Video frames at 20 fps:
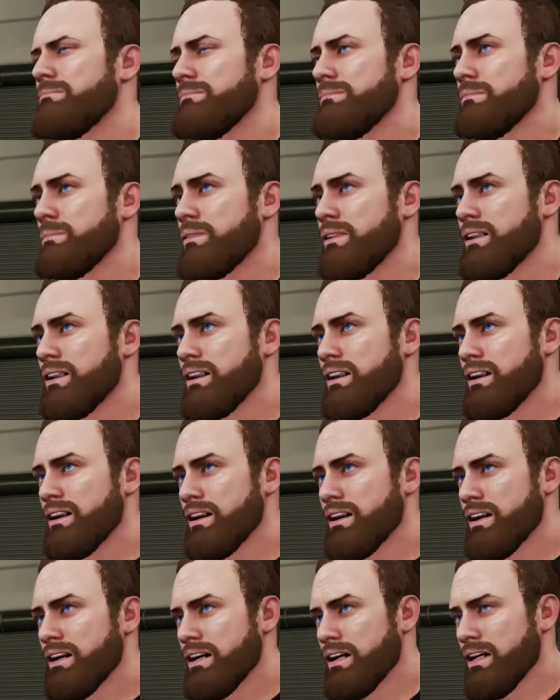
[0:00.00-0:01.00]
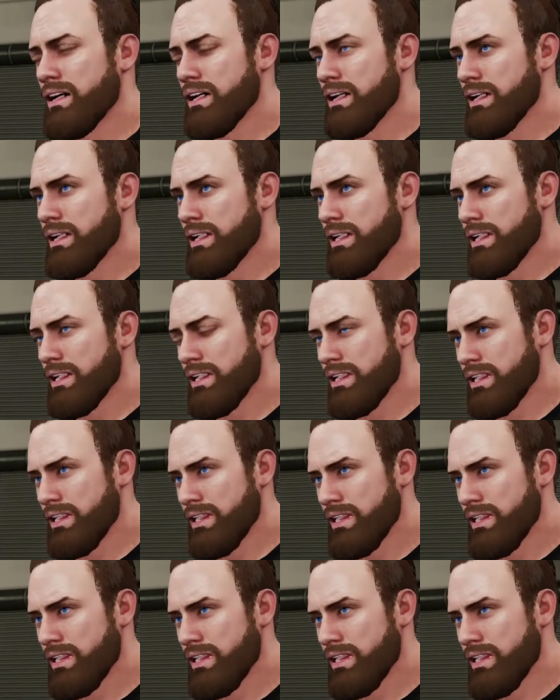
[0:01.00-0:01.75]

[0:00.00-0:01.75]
[no speech]